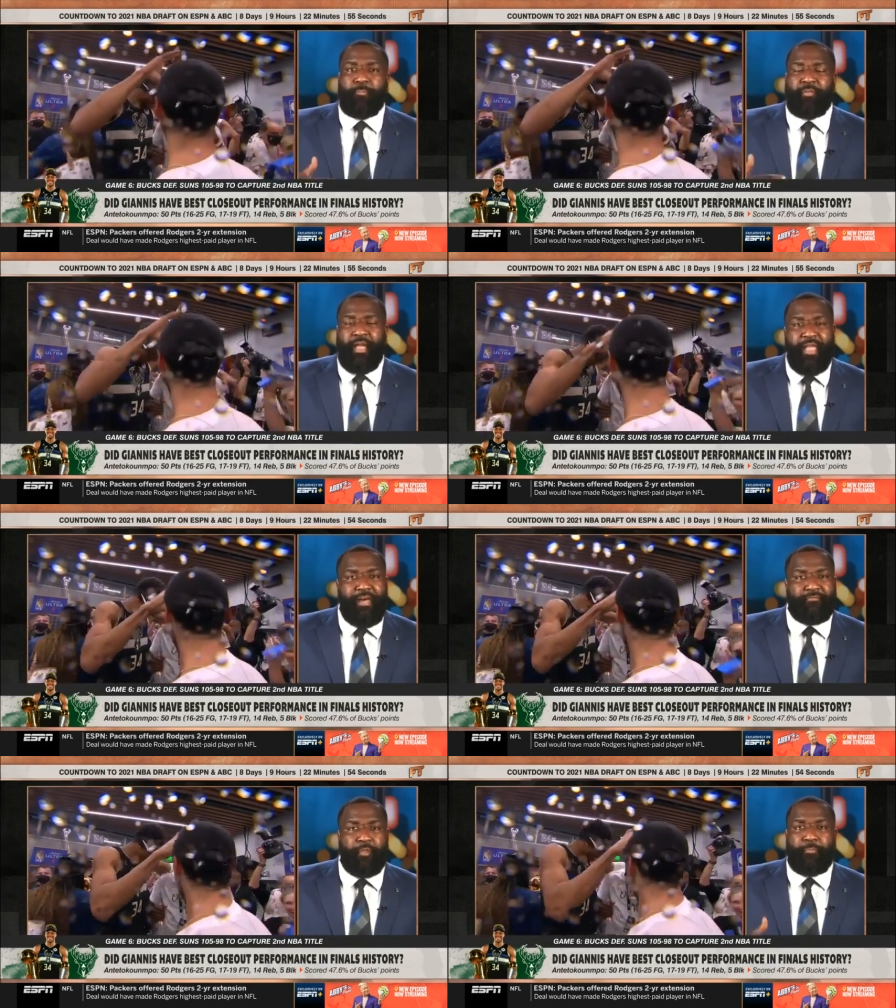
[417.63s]
play
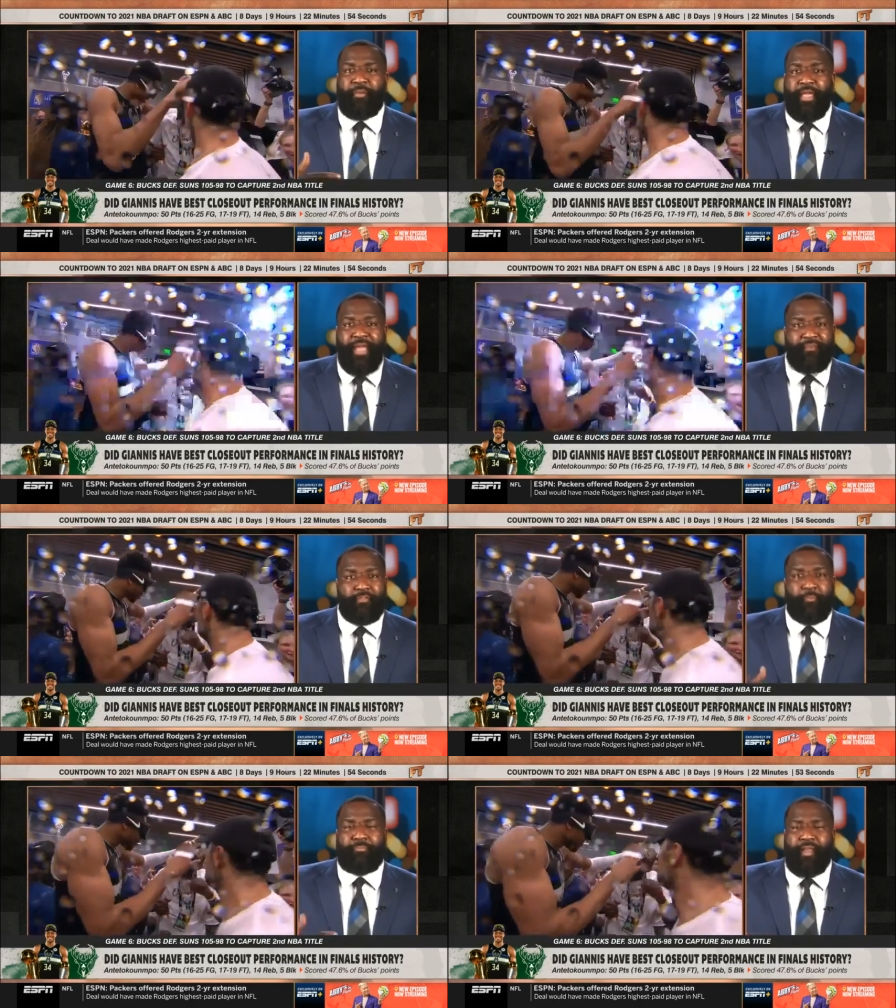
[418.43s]
after play
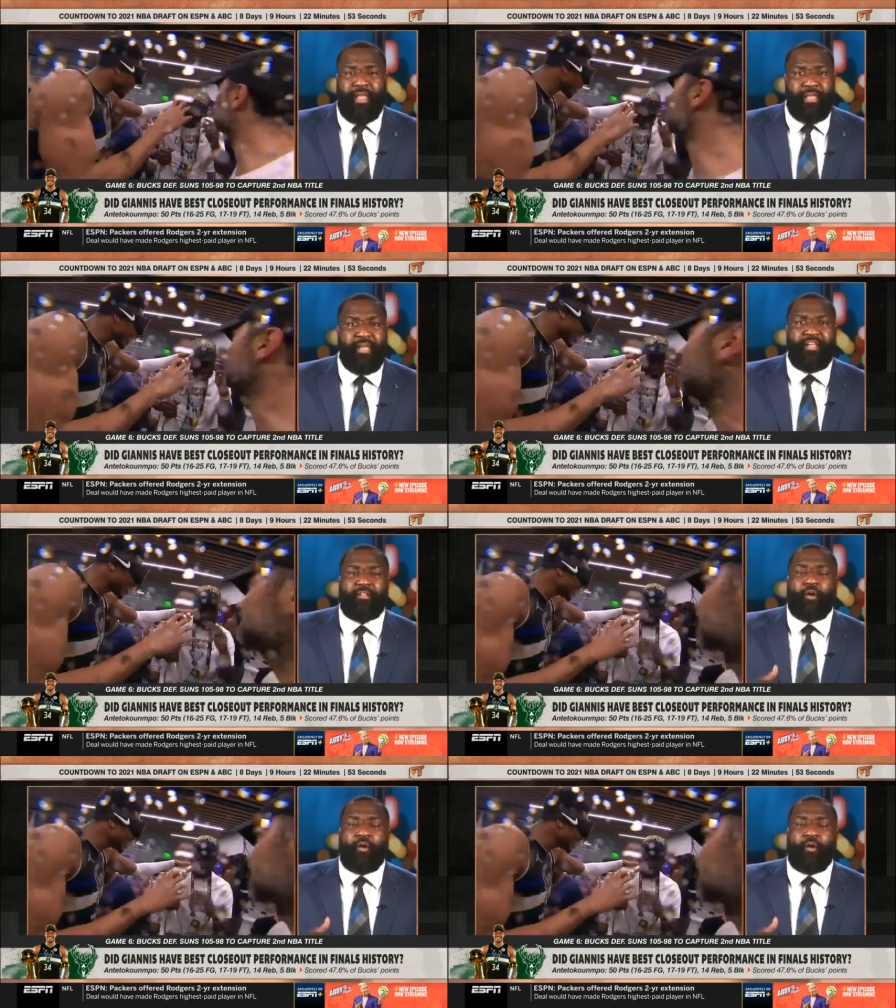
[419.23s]
after play, the